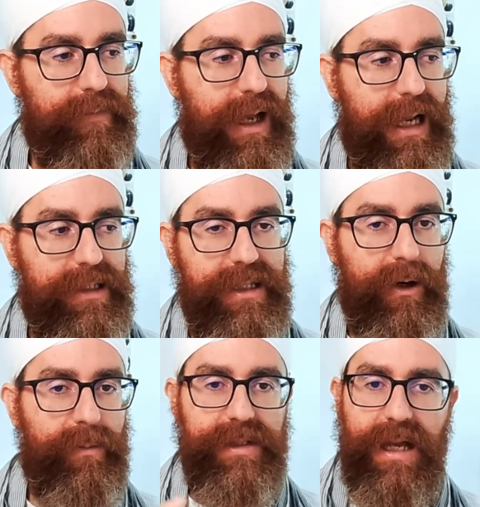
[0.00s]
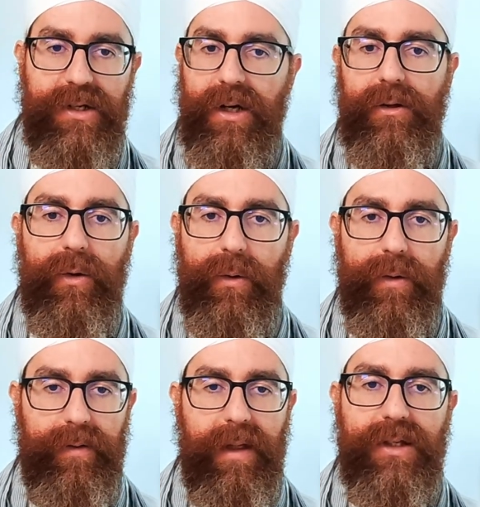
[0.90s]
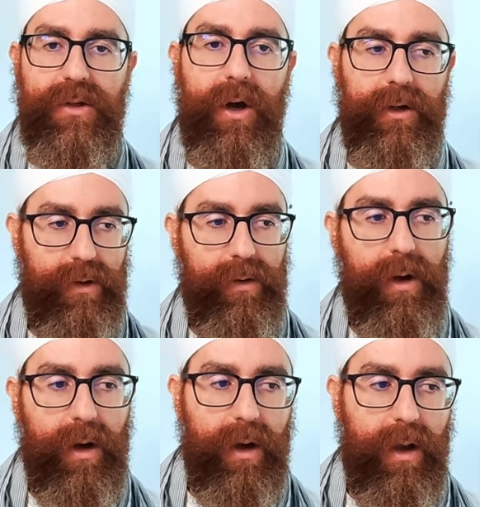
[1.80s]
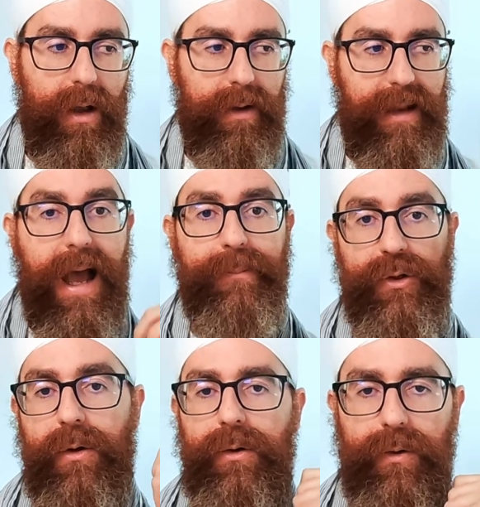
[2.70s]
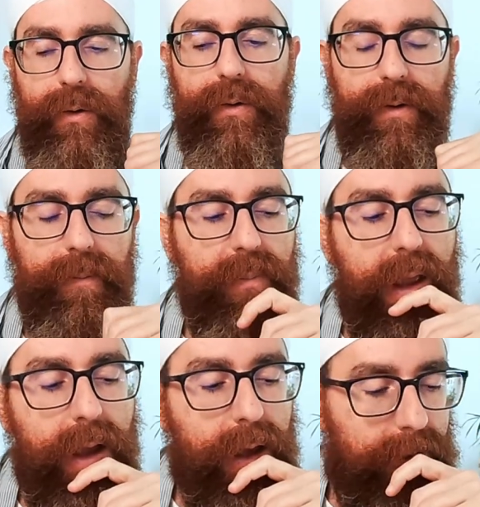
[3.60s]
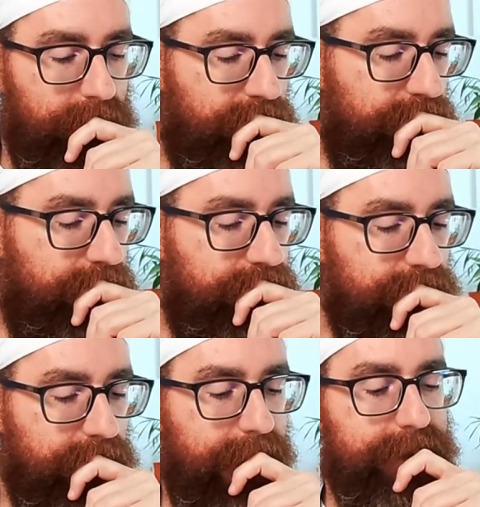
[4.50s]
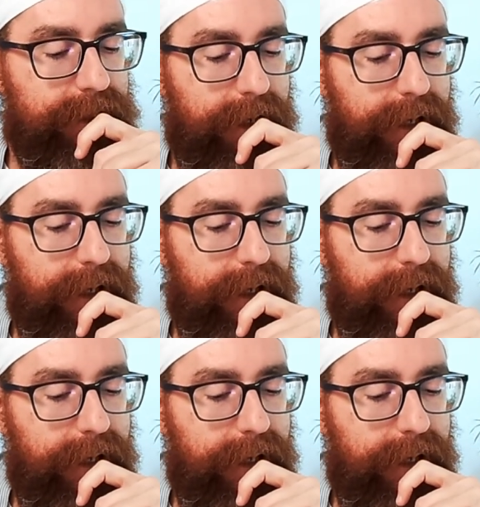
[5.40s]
and circumstantial truth. That's not the absolute truth. So that's